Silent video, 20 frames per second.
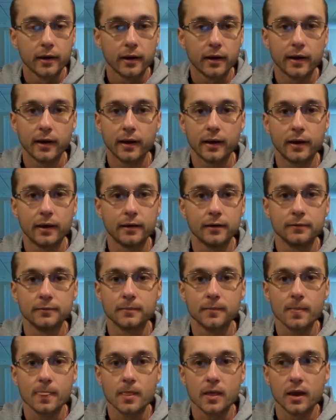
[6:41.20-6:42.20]
and
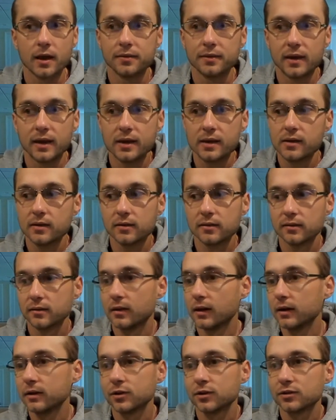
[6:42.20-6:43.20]
and they
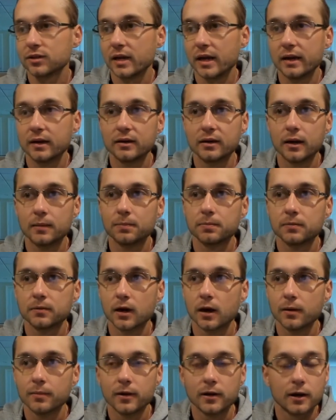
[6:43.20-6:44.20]
they just ended up
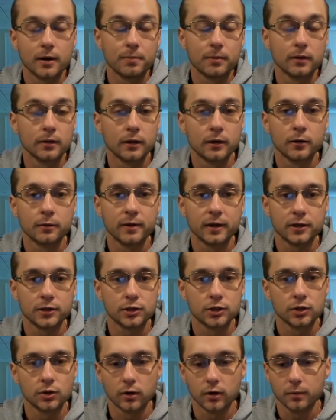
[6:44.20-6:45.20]
coming up a little bit
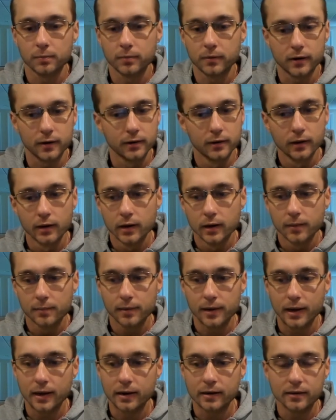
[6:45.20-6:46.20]
short. But
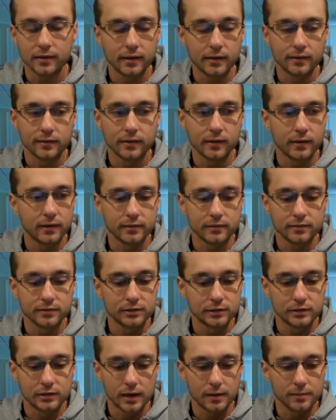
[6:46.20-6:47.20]
man, there,
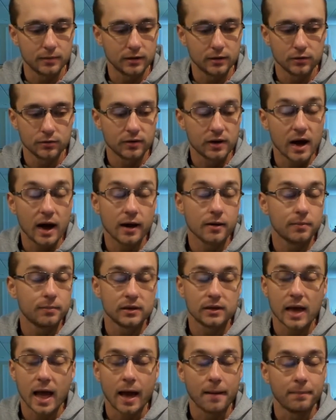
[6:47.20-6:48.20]
there's I mean, you got to
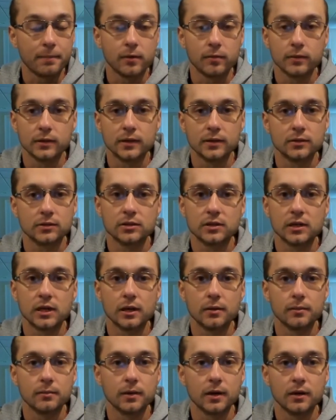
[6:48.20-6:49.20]
be happy with this
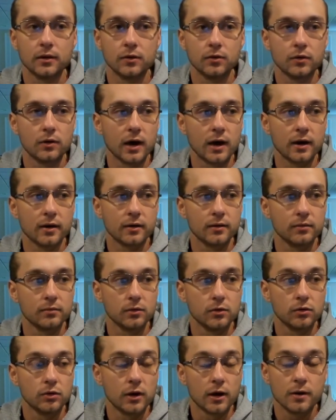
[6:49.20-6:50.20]
team and you got to
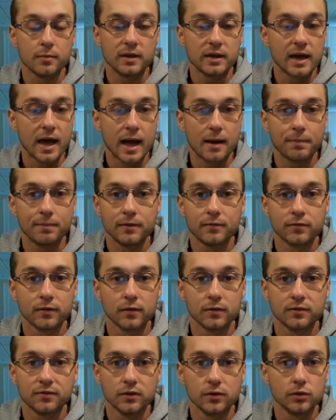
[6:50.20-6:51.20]
you got to be happy for
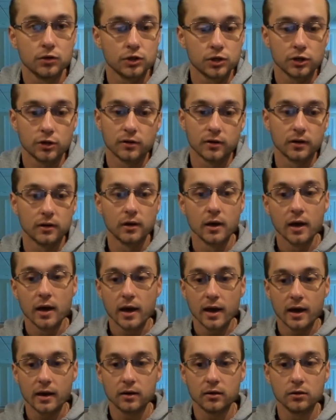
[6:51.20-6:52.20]
the future and
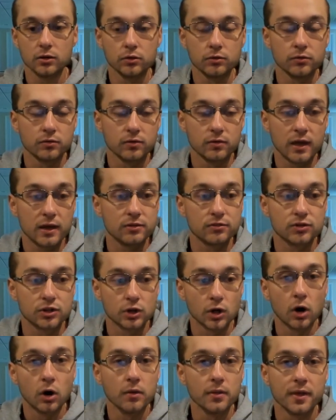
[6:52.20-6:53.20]
and you they've
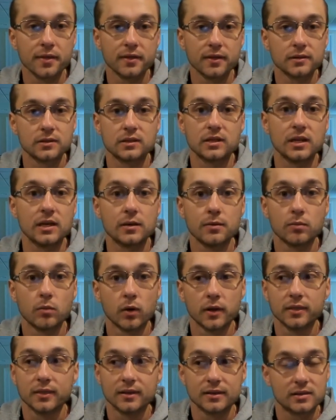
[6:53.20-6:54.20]
shown that this team
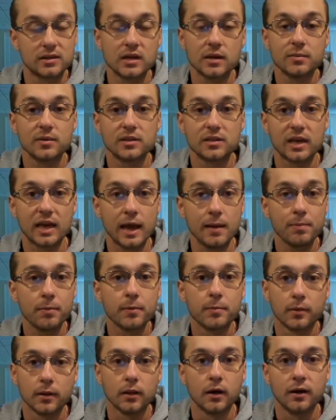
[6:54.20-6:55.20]
what this team is
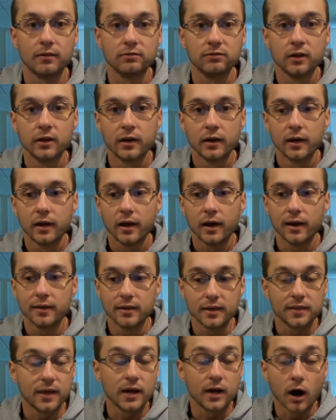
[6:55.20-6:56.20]
capable of and
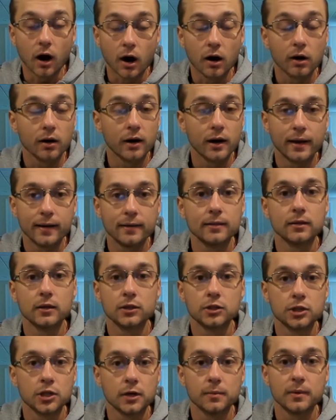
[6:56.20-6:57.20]
that they are a
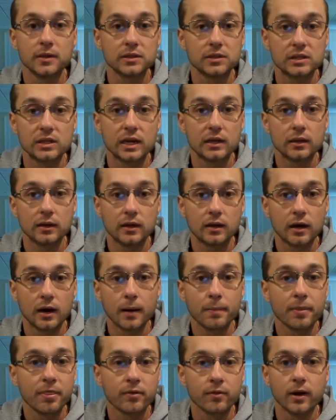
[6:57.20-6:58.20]
legitimate Stanley
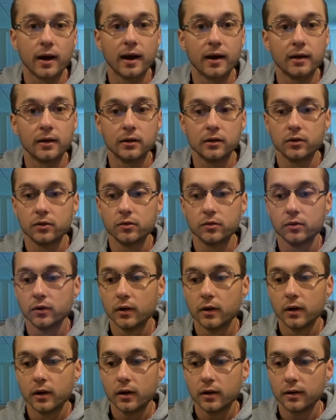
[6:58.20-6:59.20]
Cup threat and you
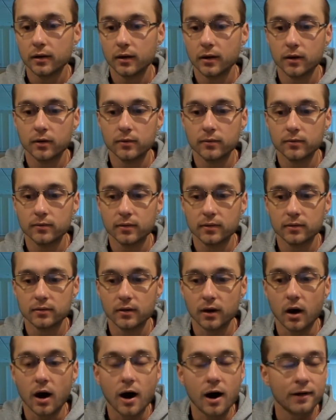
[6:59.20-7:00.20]
you know,
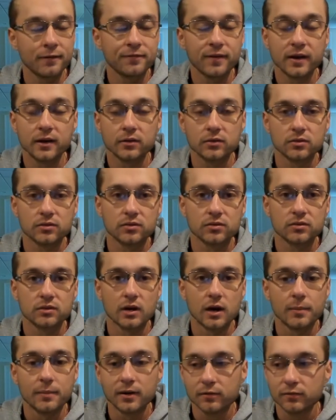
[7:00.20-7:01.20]
the offense coming